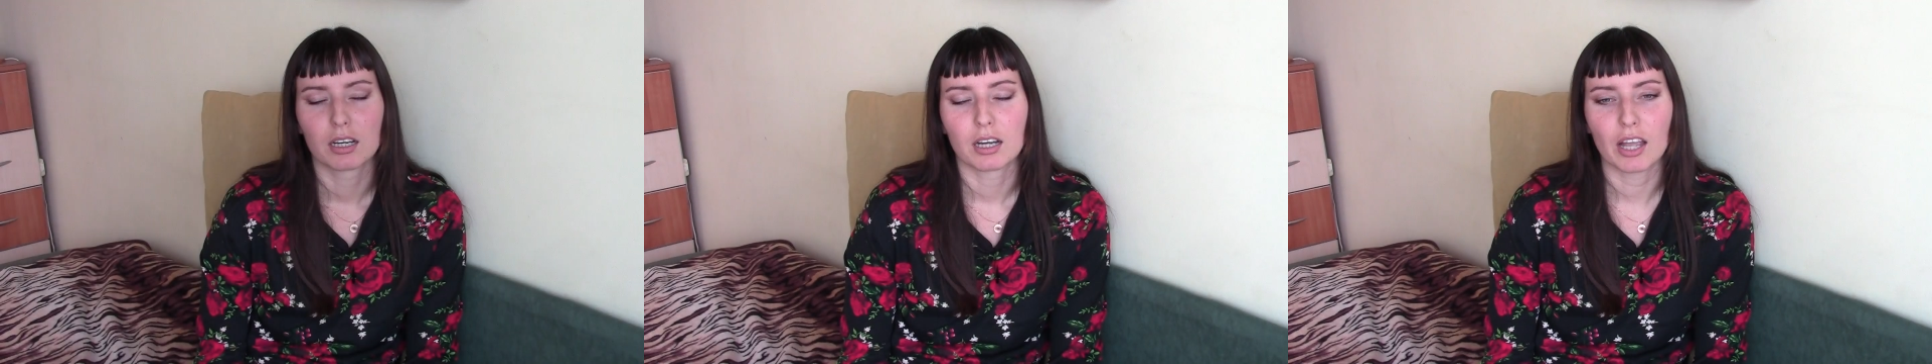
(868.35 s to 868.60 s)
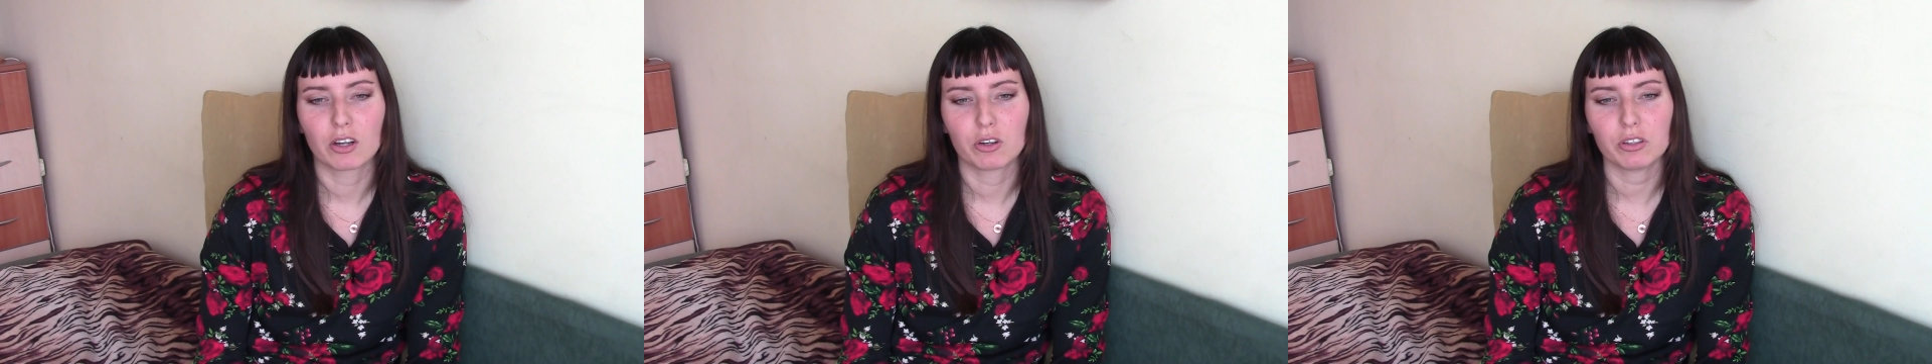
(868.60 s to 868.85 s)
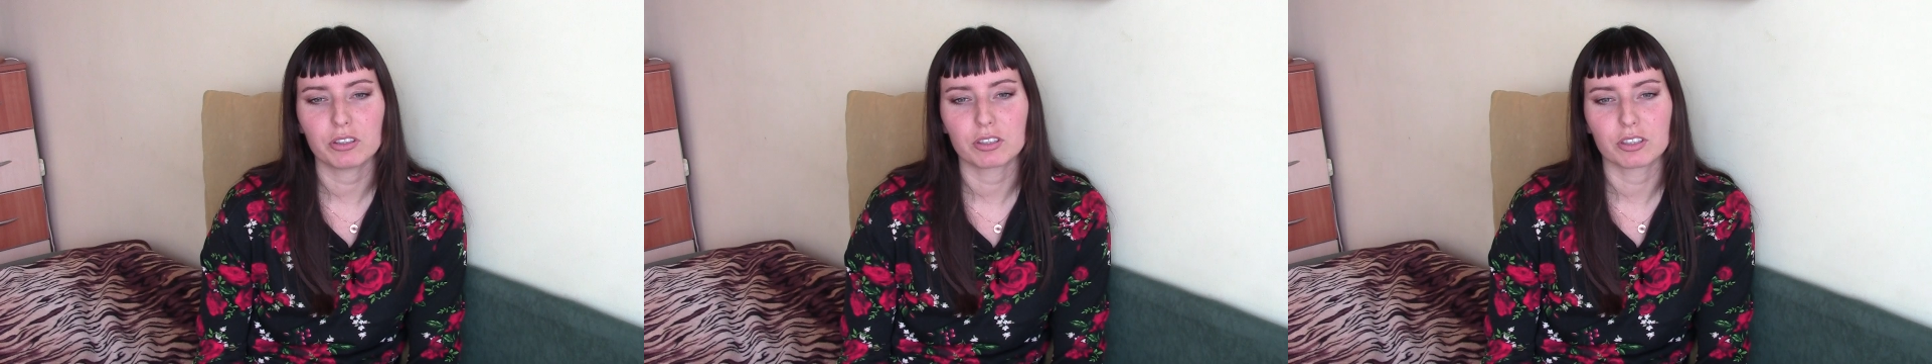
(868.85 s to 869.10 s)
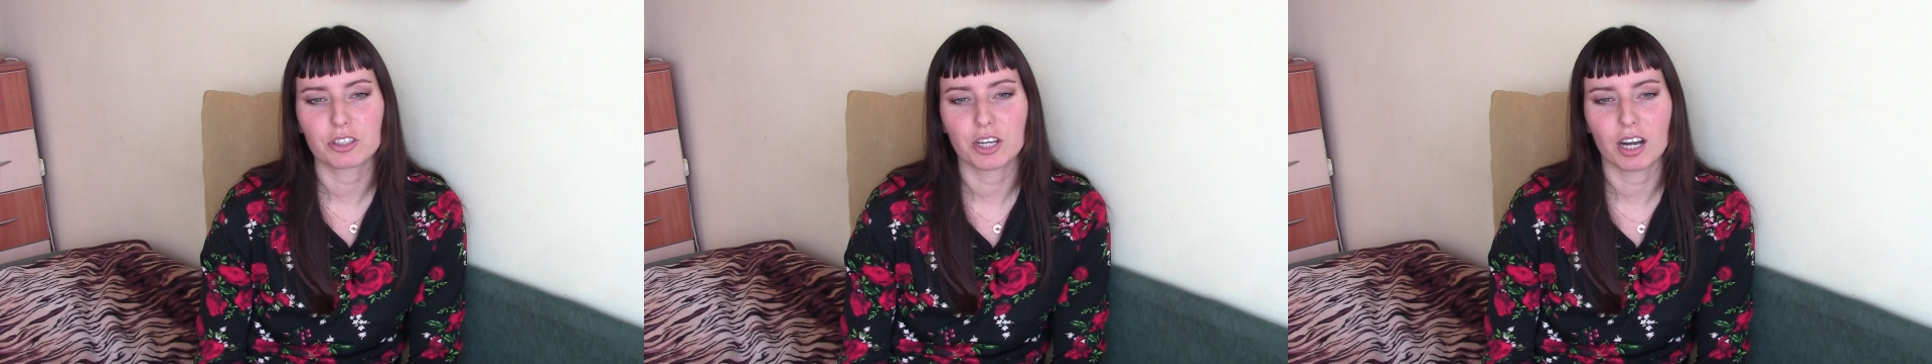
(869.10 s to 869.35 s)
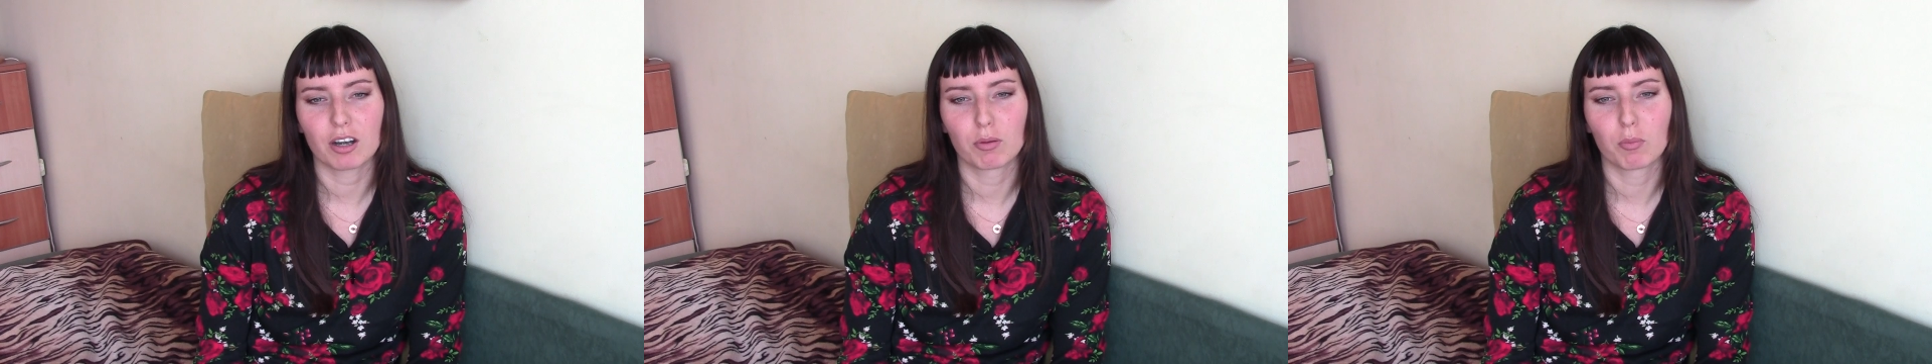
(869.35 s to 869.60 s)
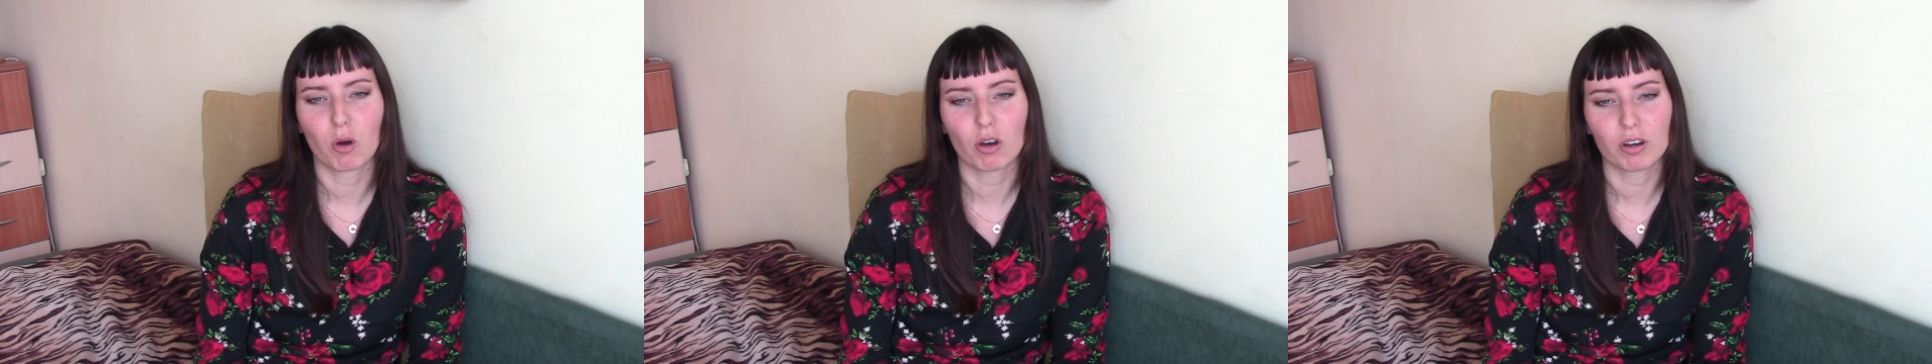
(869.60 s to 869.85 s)
I could share
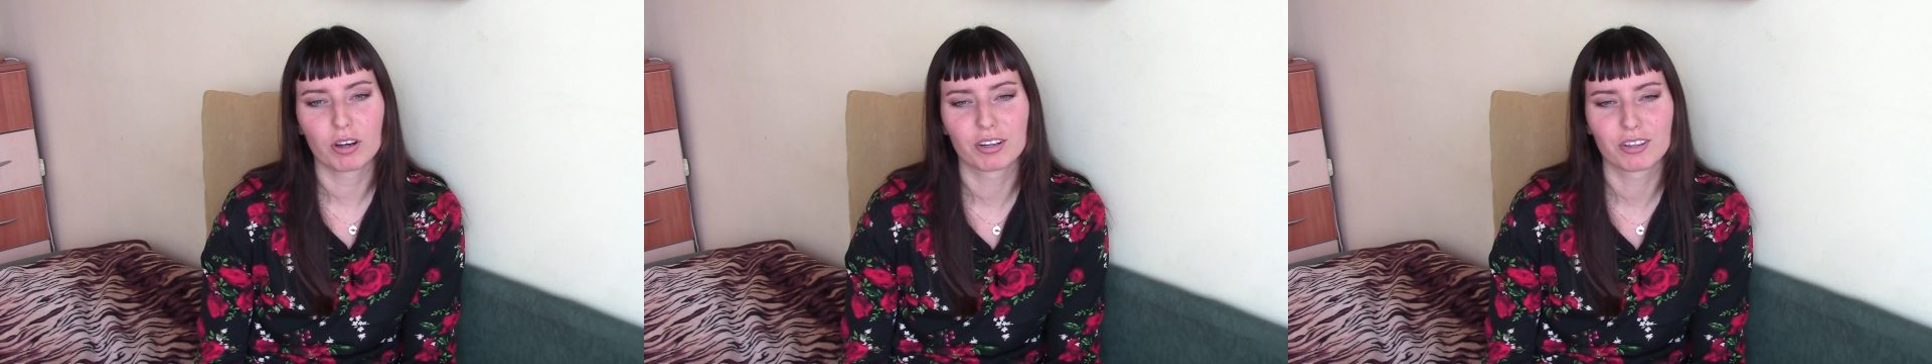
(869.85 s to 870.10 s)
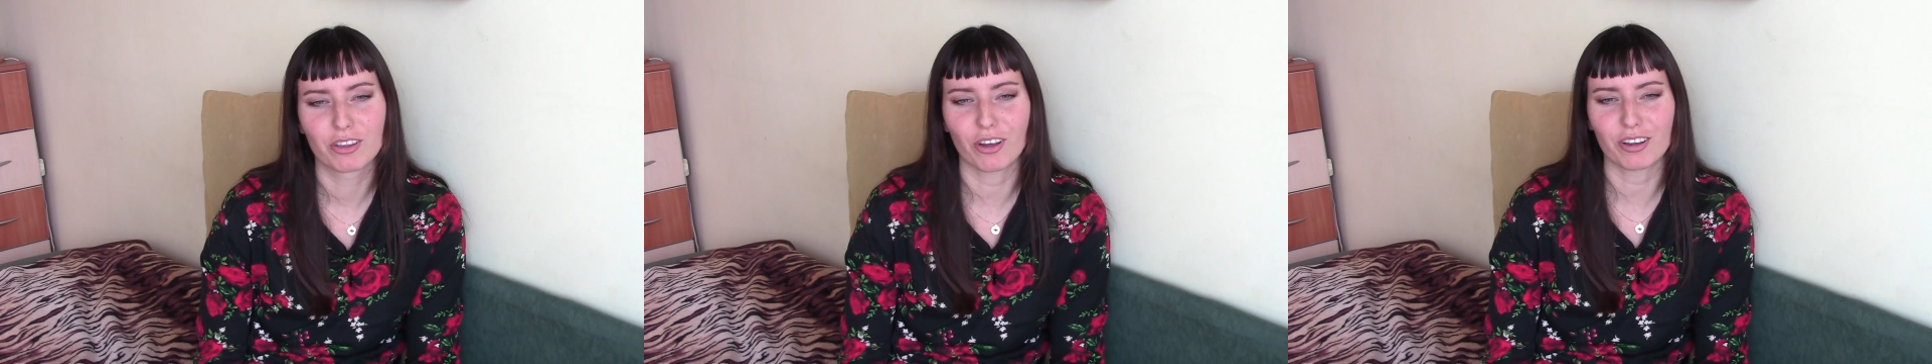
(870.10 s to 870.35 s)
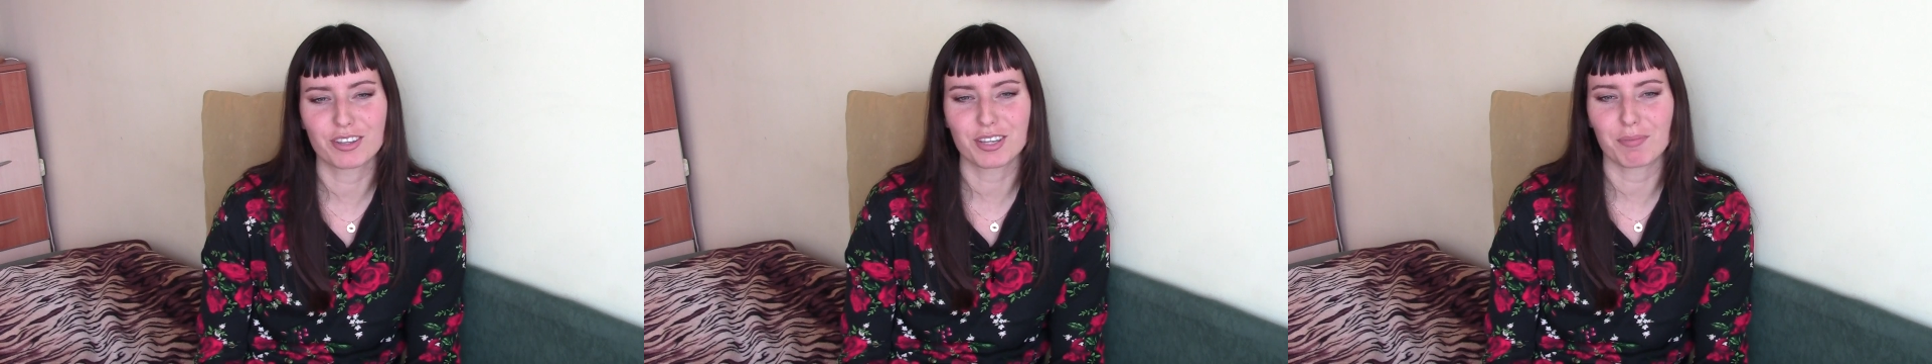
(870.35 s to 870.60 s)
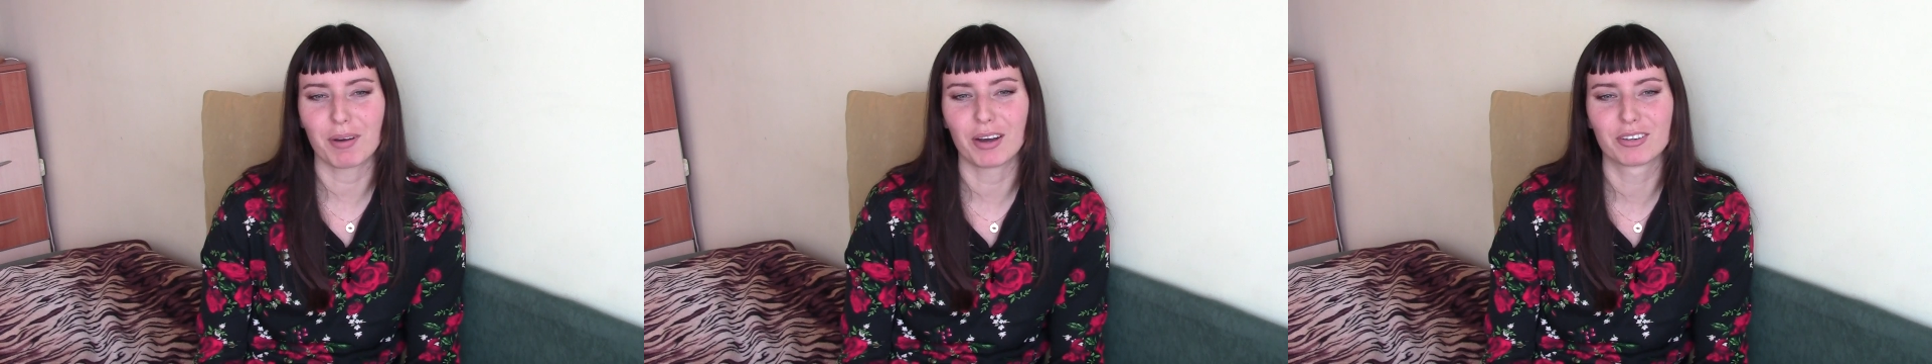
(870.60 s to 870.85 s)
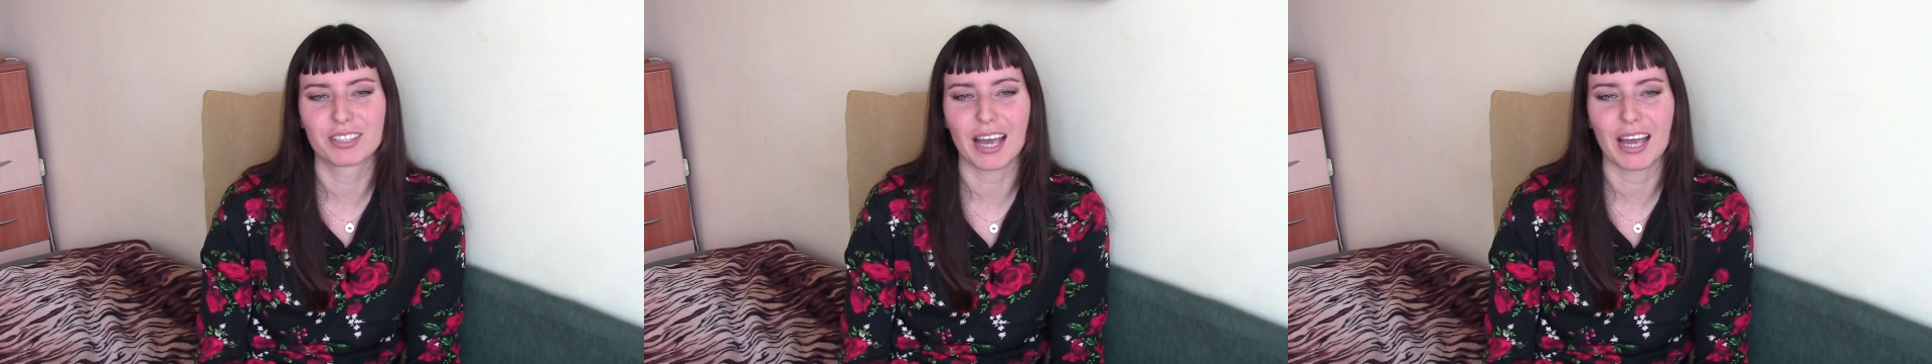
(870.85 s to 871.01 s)
more thoughts about